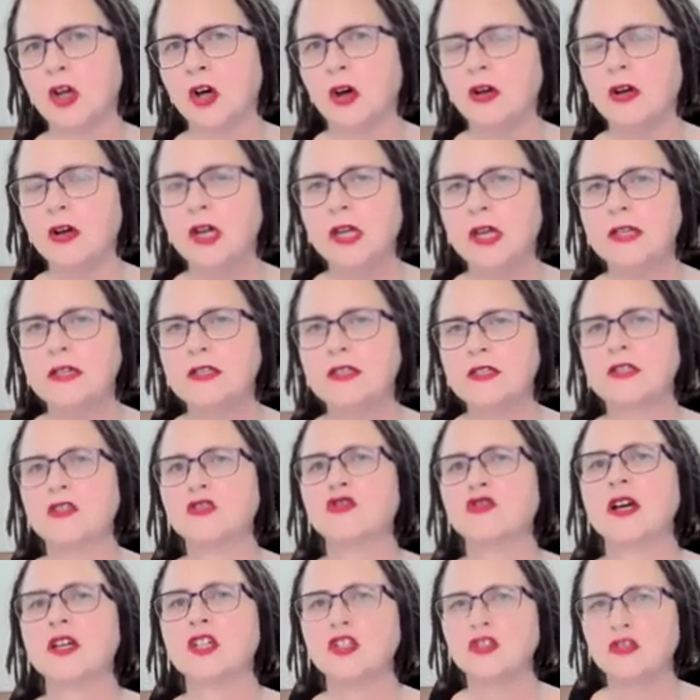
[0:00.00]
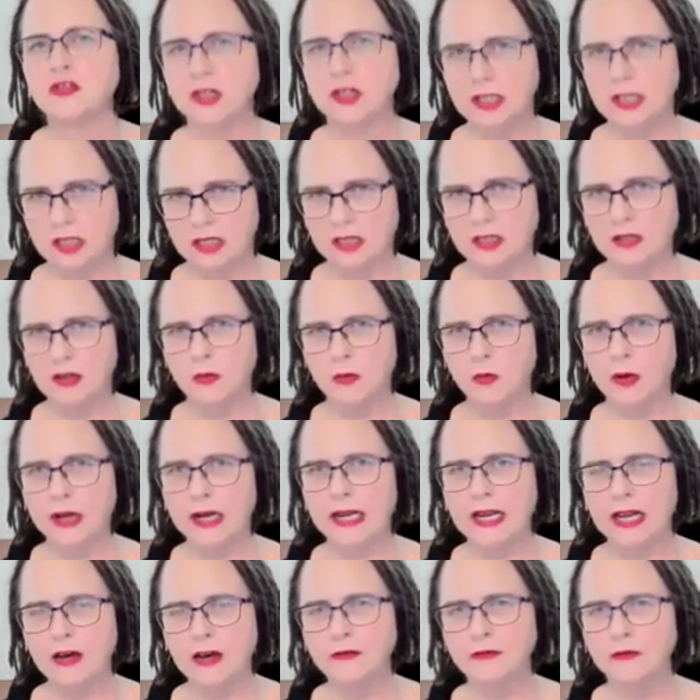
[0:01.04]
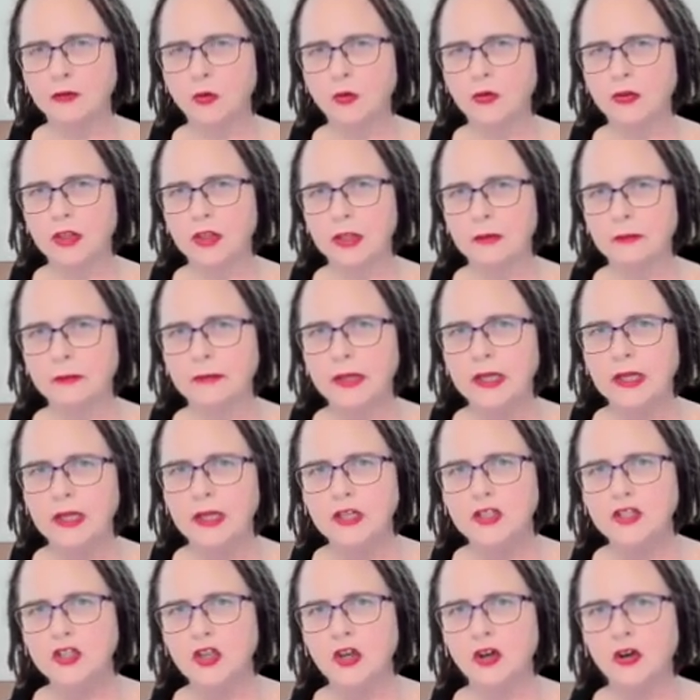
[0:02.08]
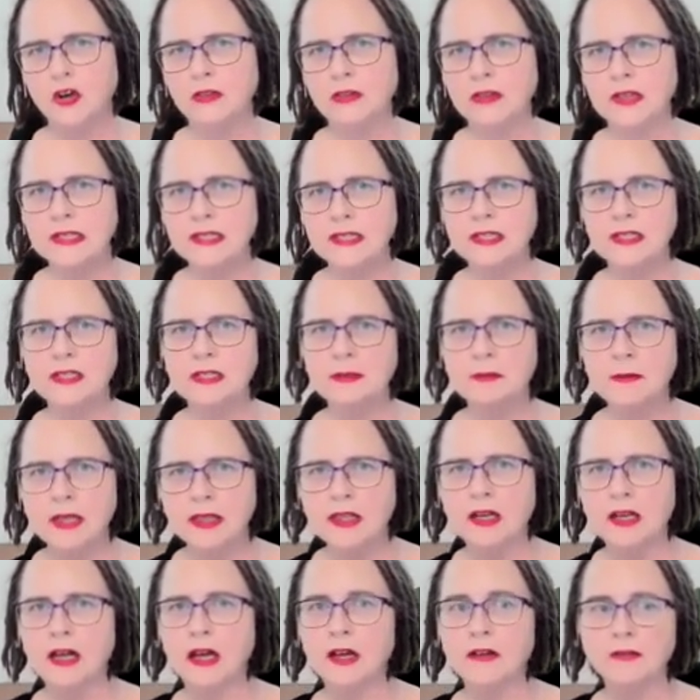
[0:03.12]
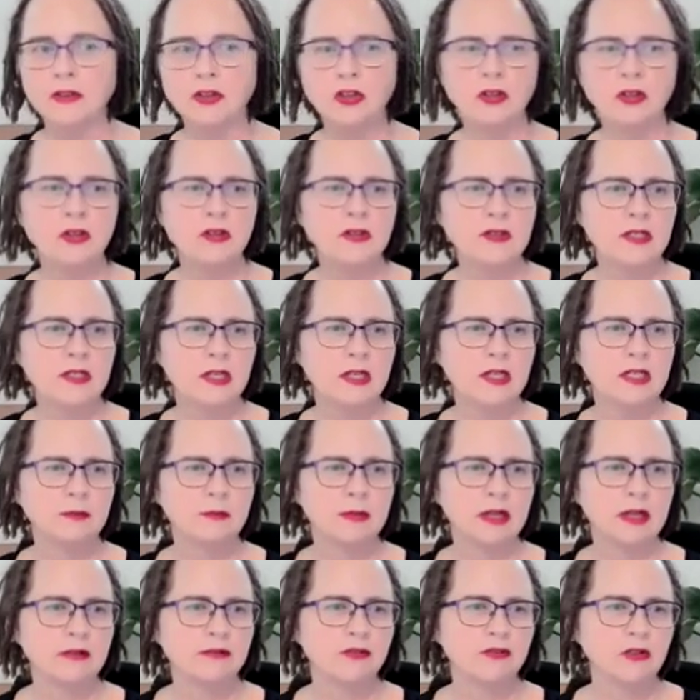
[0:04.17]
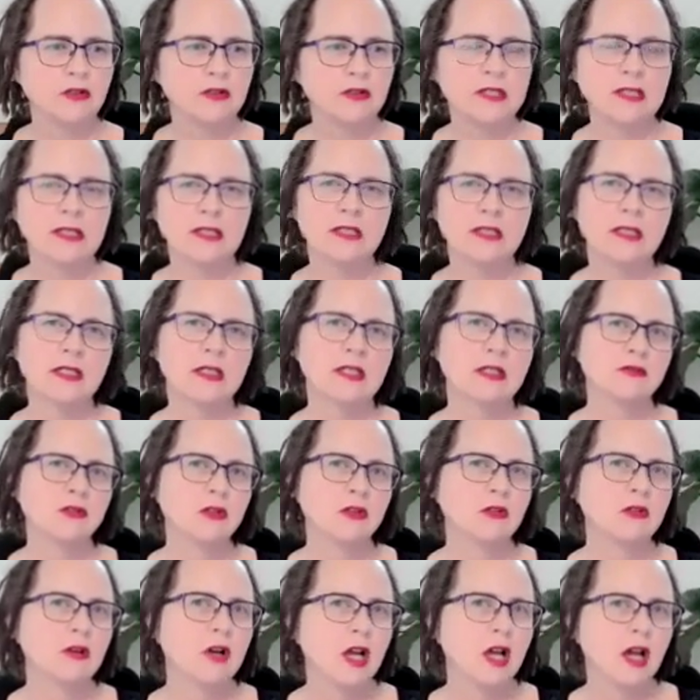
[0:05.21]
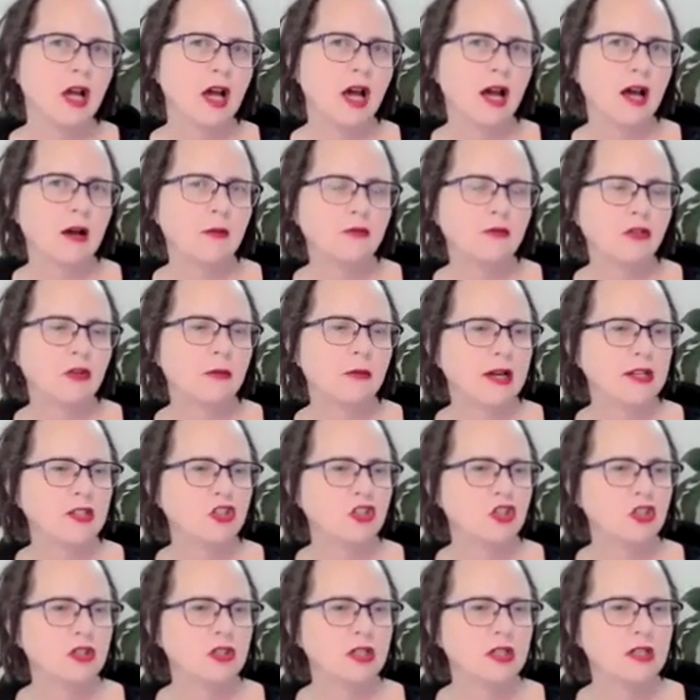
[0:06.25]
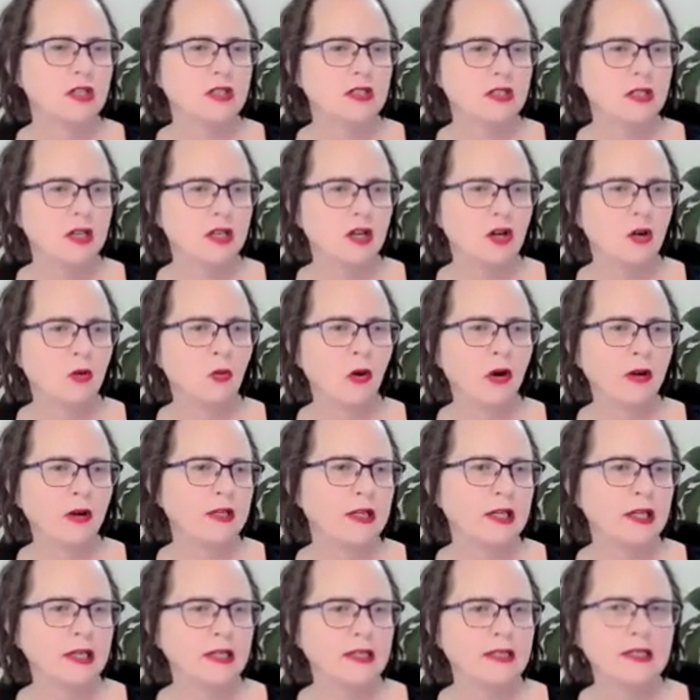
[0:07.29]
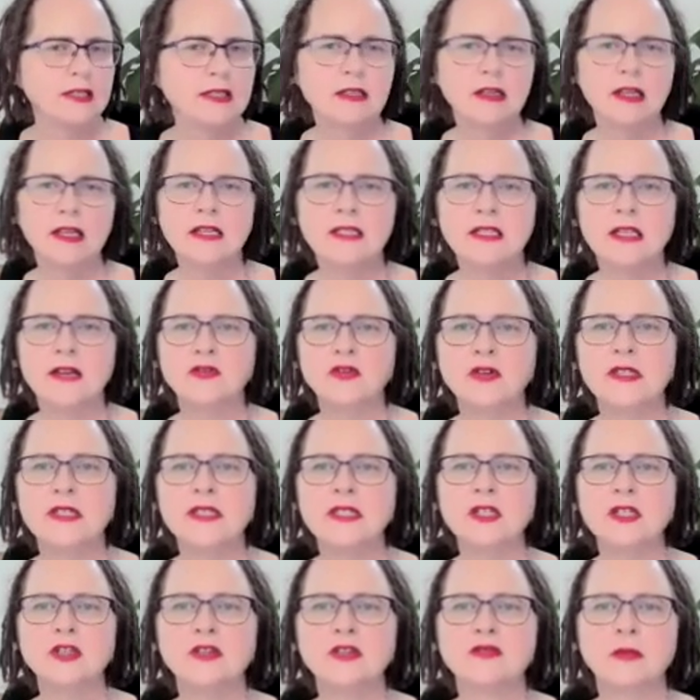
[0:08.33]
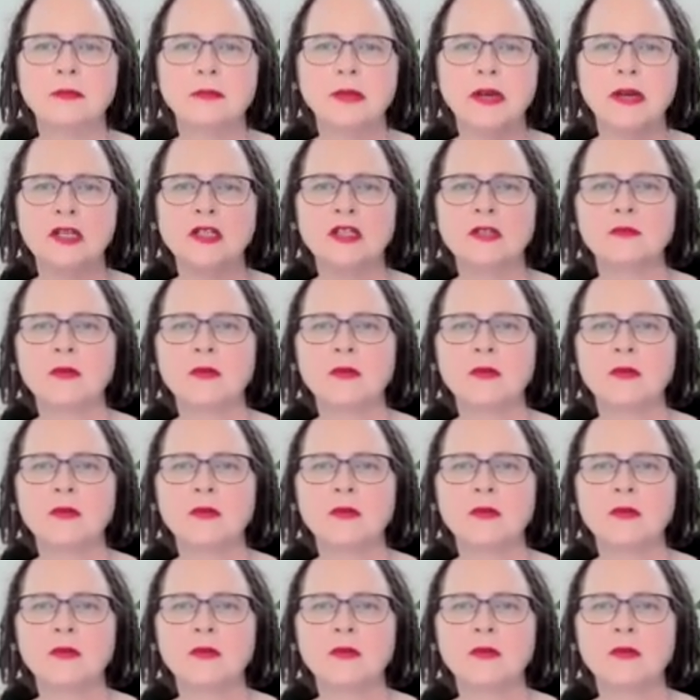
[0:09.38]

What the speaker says: not structuring it well enough for them. So this is the method I've used. It's been very successful for my students. What next? As I've already said, you repeat